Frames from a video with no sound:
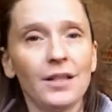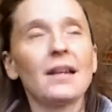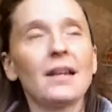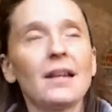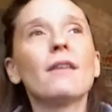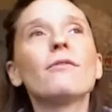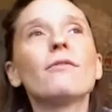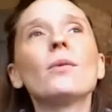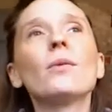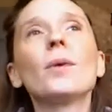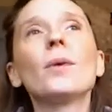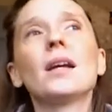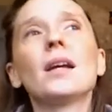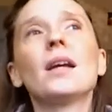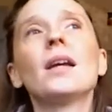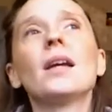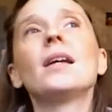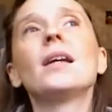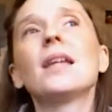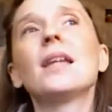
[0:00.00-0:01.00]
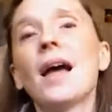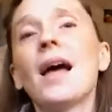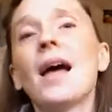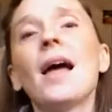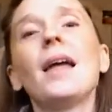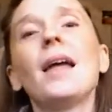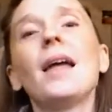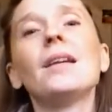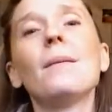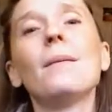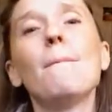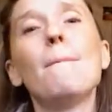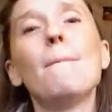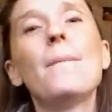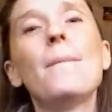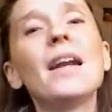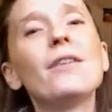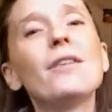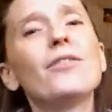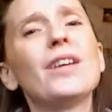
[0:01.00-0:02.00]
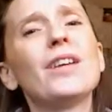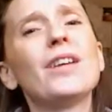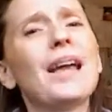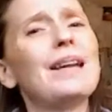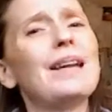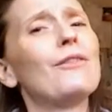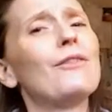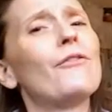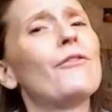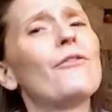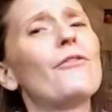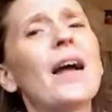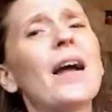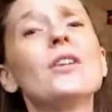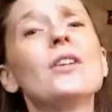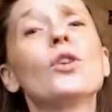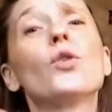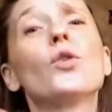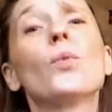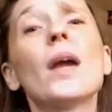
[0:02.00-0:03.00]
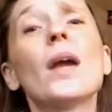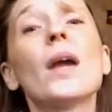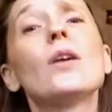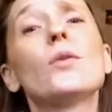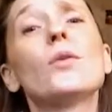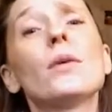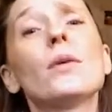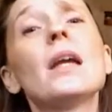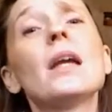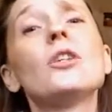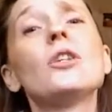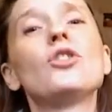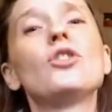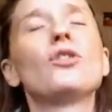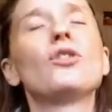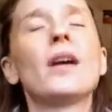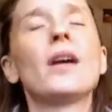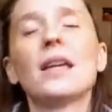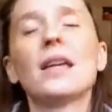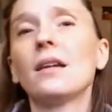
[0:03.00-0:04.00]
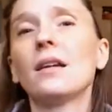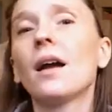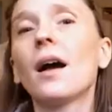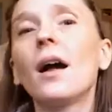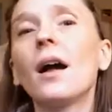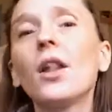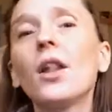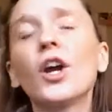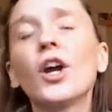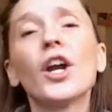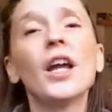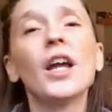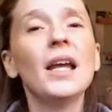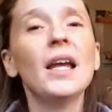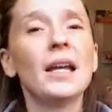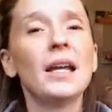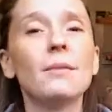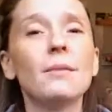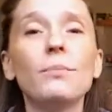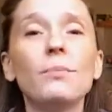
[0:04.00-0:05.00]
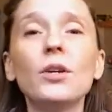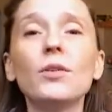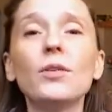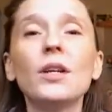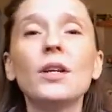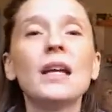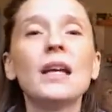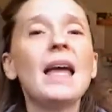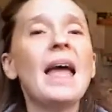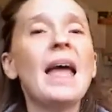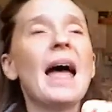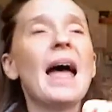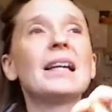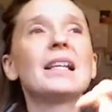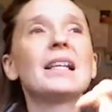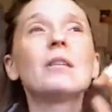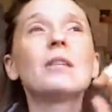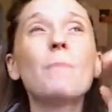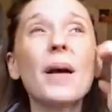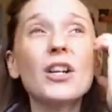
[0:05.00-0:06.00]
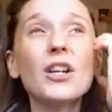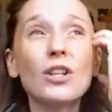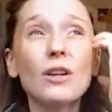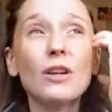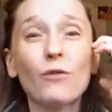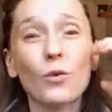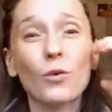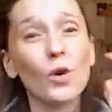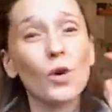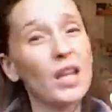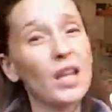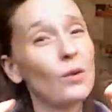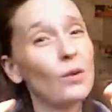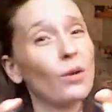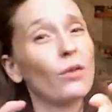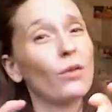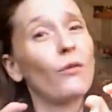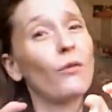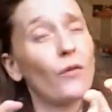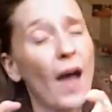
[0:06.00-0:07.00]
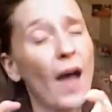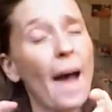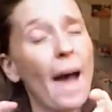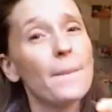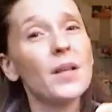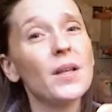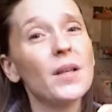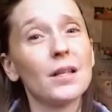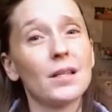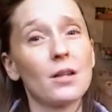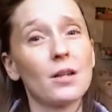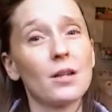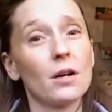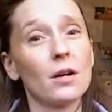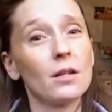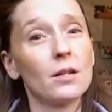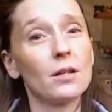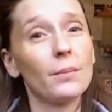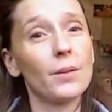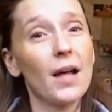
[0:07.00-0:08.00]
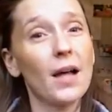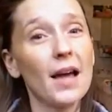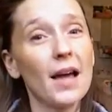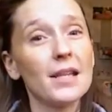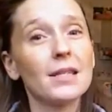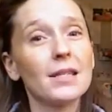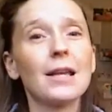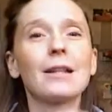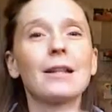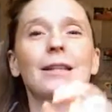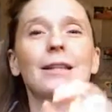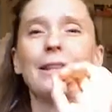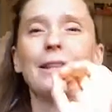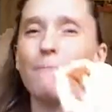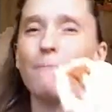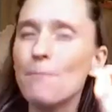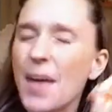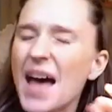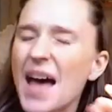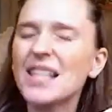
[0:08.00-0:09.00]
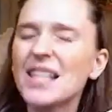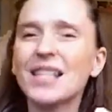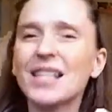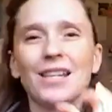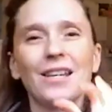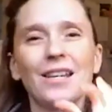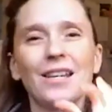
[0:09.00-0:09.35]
Everyone can benefit and find great, great joy in color, in beauty, and especially if you're working with fabulous art supplies, like the best.